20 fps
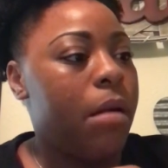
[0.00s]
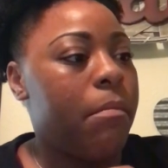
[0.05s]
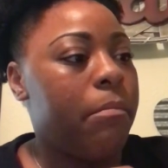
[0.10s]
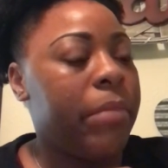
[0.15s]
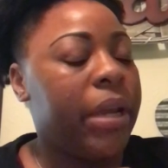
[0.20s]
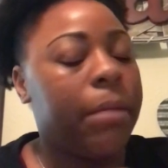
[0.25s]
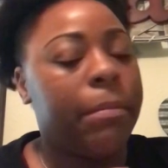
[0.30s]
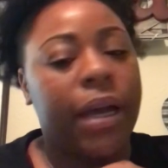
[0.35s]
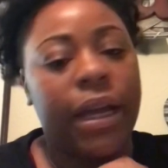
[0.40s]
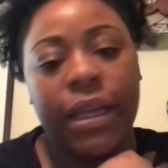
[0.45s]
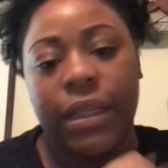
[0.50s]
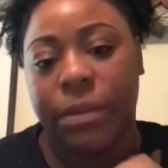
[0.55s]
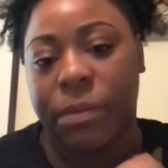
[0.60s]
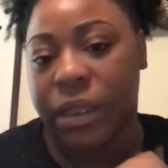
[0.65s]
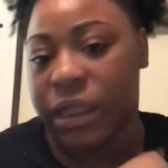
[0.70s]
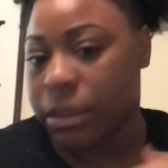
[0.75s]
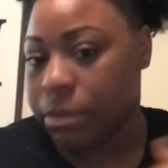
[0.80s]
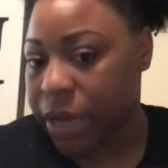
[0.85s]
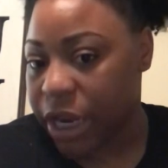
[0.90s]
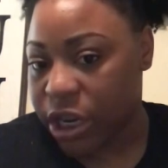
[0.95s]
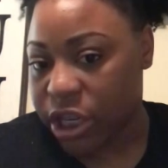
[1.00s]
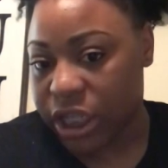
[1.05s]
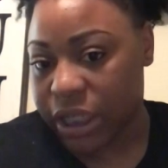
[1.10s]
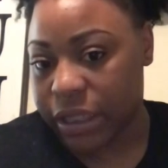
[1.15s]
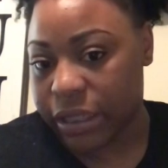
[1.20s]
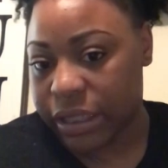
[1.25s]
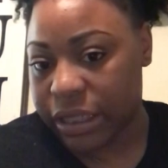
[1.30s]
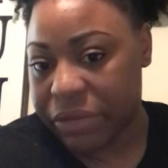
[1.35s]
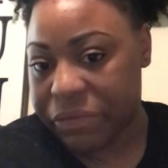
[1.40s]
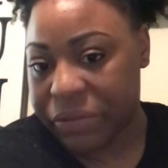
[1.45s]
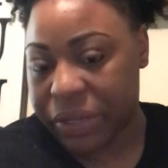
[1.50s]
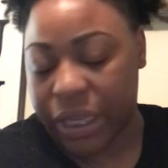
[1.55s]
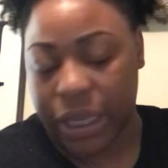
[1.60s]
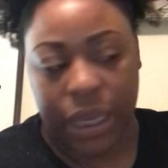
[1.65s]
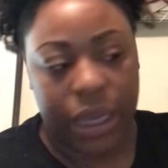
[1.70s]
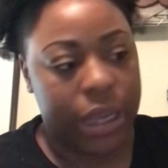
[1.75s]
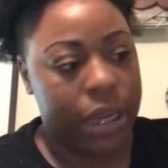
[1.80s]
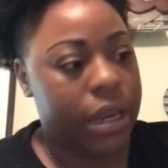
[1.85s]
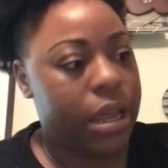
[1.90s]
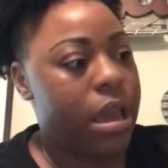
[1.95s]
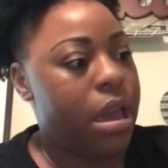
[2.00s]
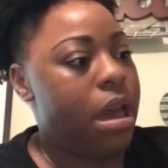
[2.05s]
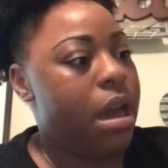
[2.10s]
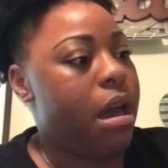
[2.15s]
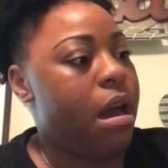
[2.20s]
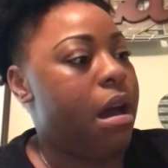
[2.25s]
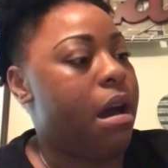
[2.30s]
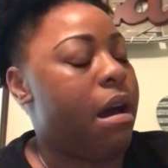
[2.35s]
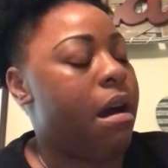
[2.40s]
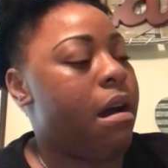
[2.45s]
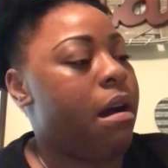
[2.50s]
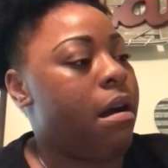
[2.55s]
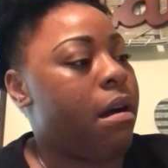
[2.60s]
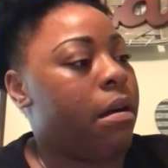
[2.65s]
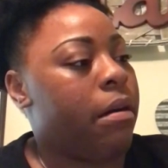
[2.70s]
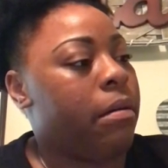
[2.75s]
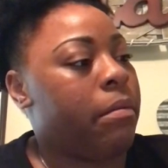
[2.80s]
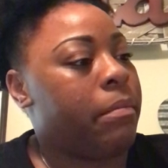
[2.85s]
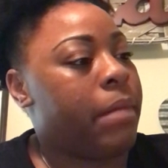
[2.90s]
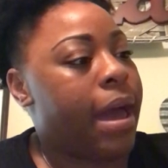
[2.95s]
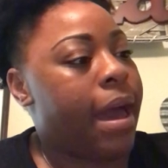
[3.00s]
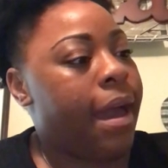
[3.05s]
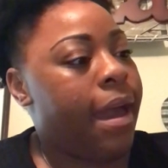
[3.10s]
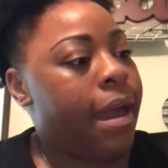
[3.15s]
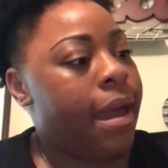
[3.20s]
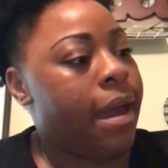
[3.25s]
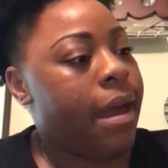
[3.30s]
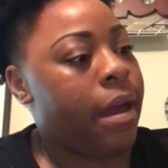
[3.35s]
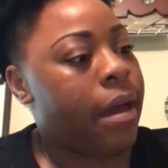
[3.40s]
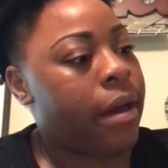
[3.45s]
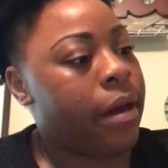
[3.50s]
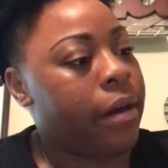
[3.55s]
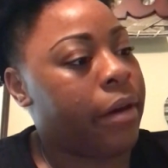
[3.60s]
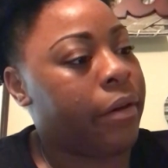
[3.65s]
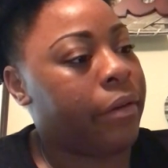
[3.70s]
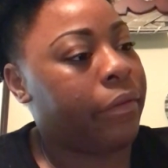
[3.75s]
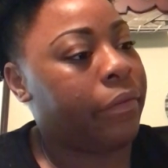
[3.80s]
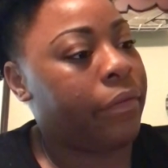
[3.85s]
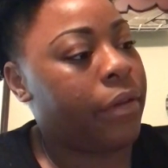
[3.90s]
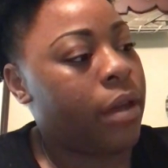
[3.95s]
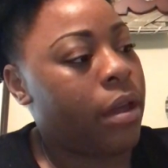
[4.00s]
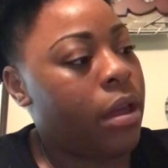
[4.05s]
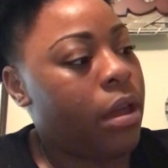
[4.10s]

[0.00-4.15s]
me and my husband's marriage certificate. I have,